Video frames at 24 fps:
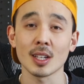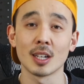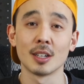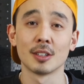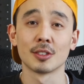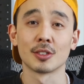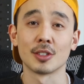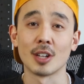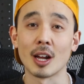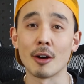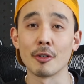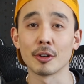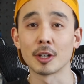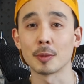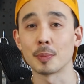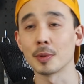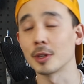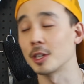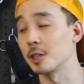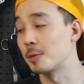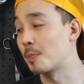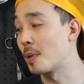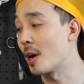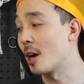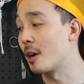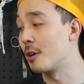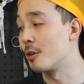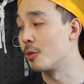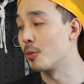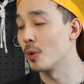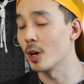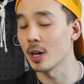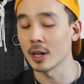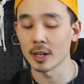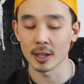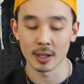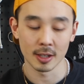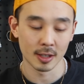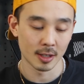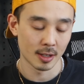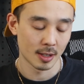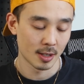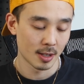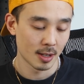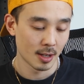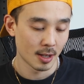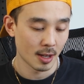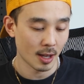So now we can put this pattern away,
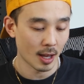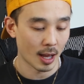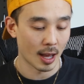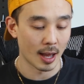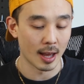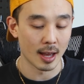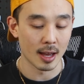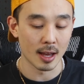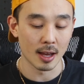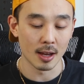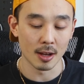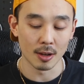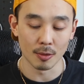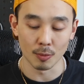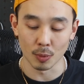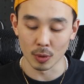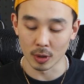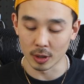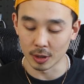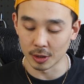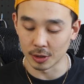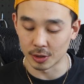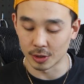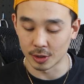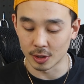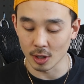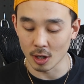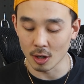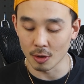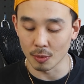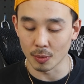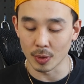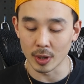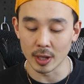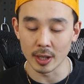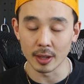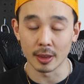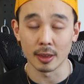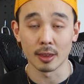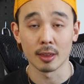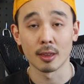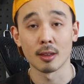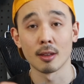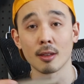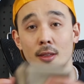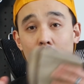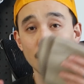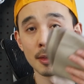and we're gonna start with
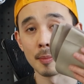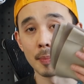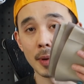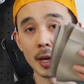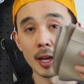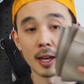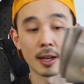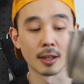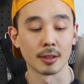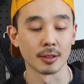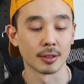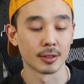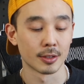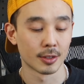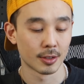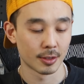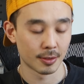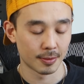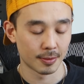the bands.